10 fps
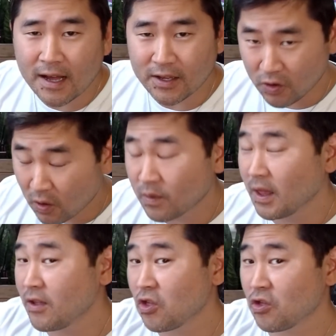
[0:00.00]
your
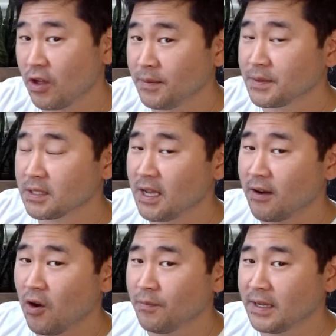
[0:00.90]
relationships
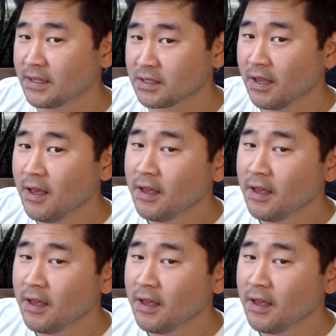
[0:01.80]
at home, because